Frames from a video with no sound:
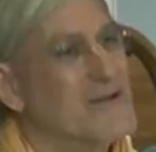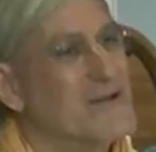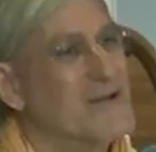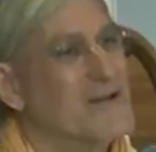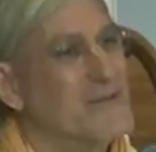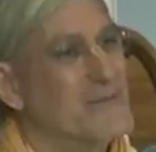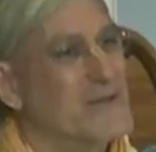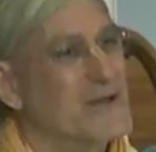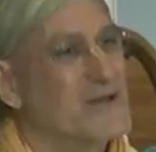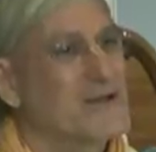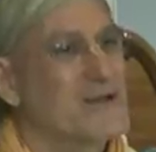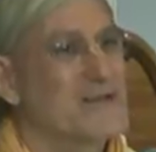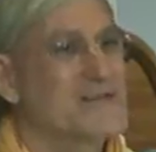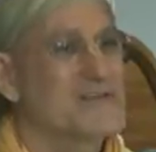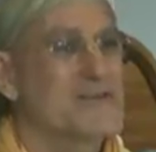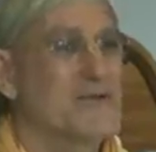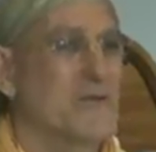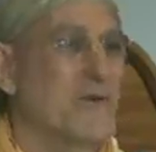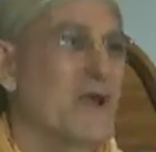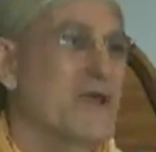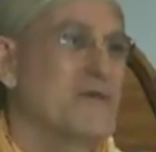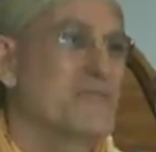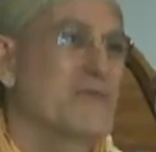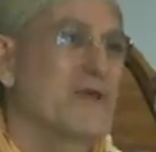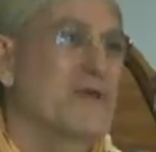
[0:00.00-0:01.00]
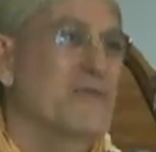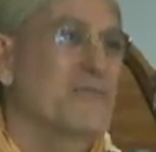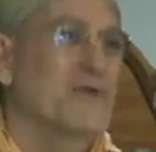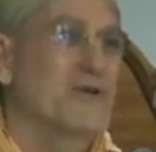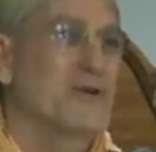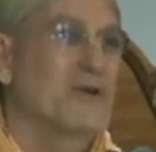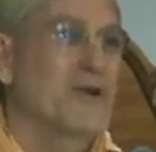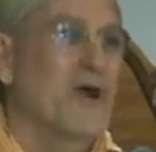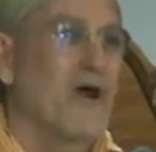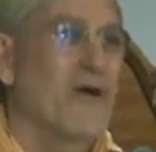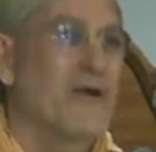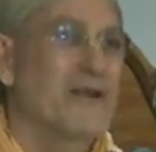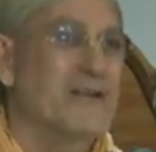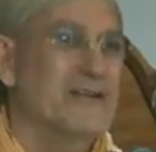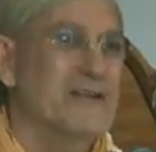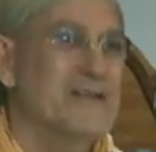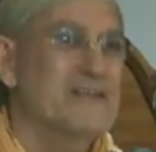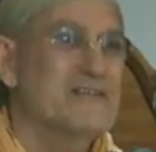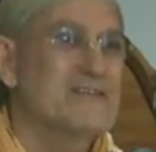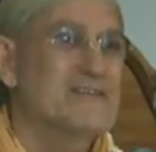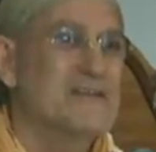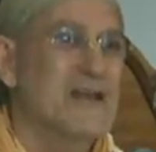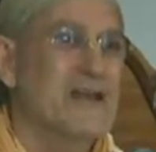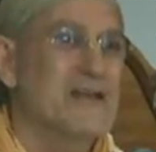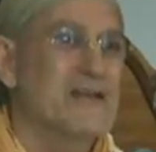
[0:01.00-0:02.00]
Because the way people are going
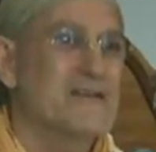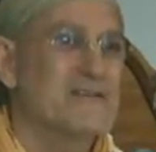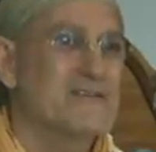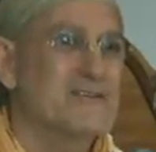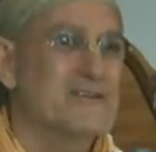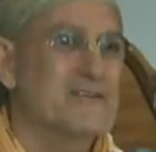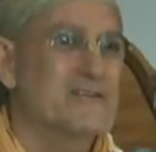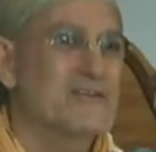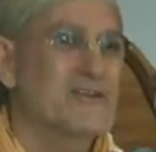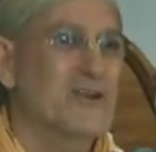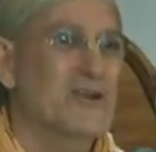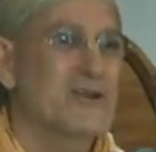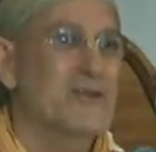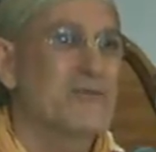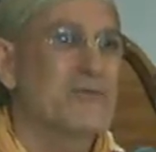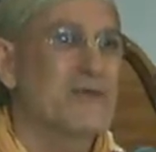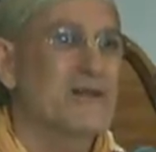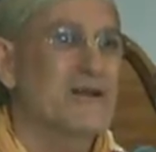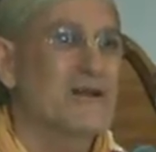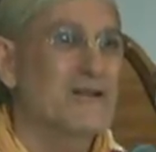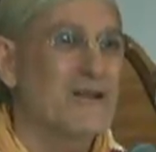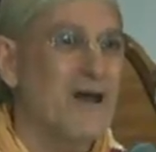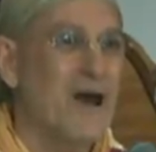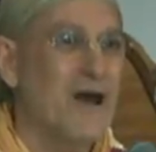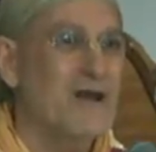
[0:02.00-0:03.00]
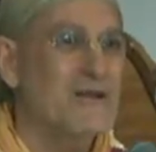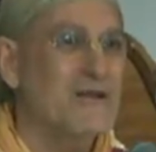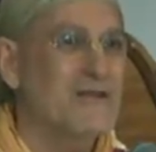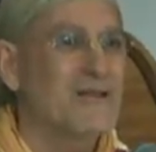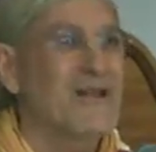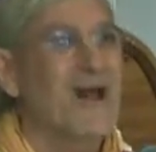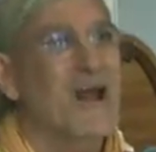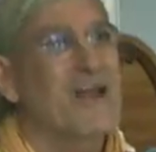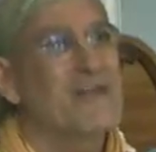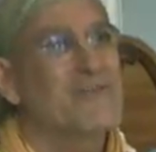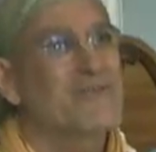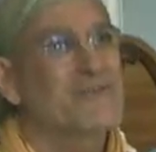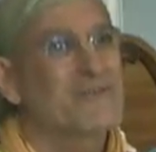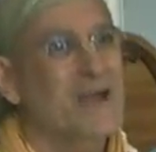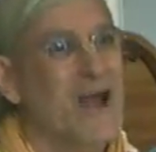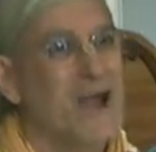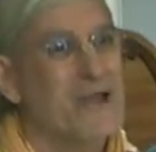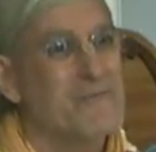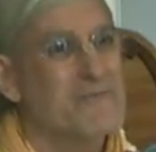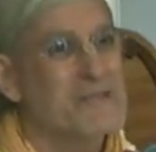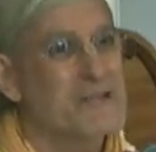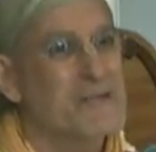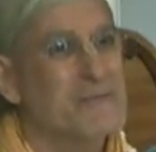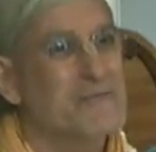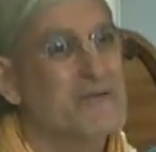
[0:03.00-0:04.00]
these days, there's going to be a lot of
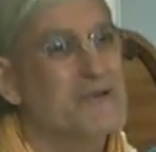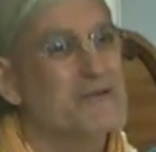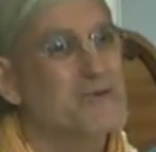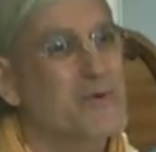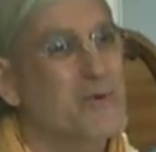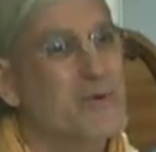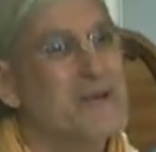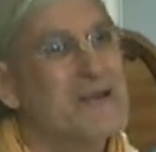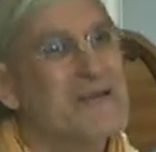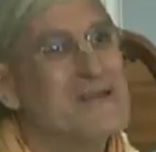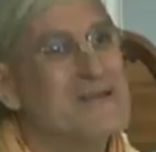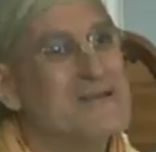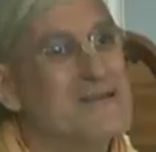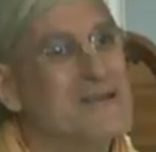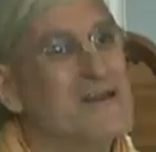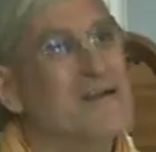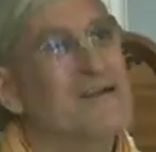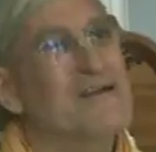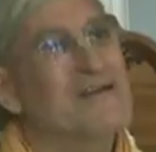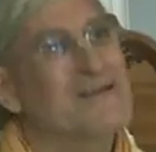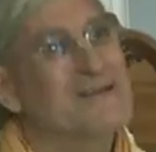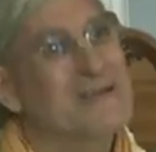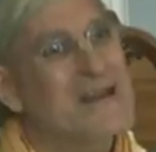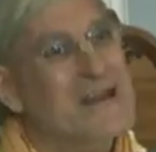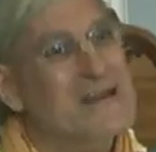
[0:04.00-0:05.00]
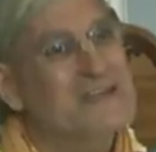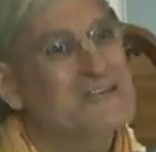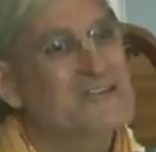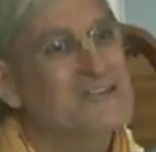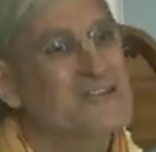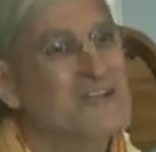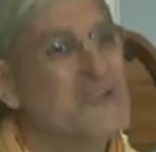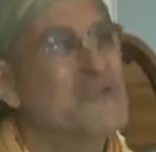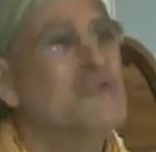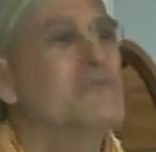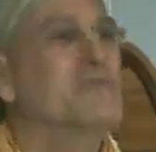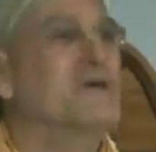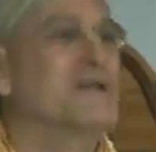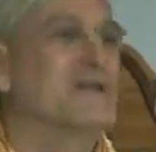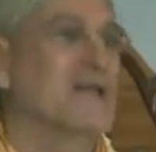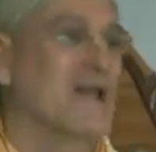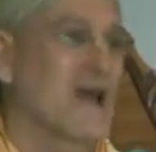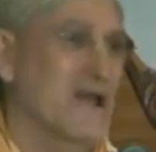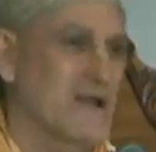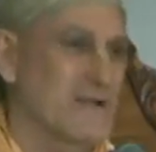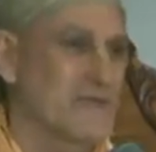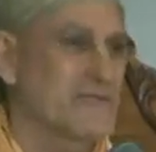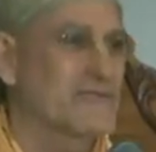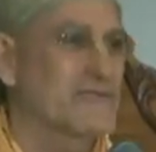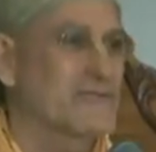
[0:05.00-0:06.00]
lifetimes in between their next human
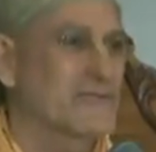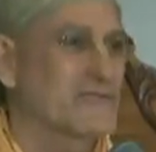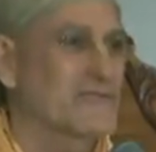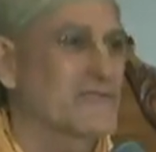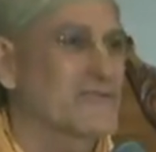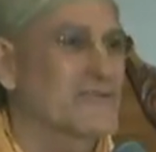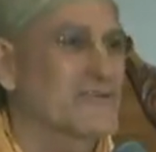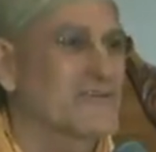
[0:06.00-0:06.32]
life.